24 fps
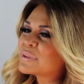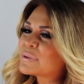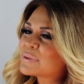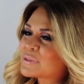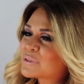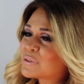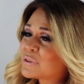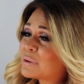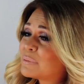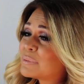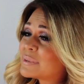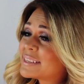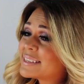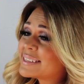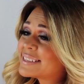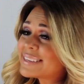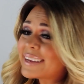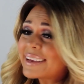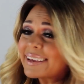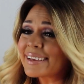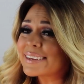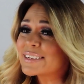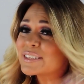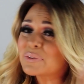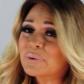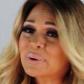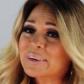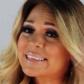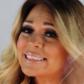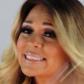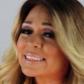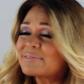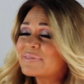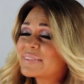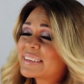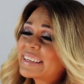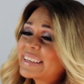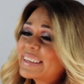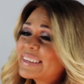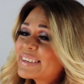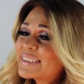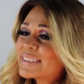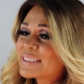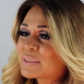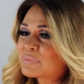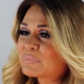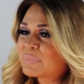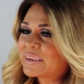of those dreams, and it's taken 20-something years,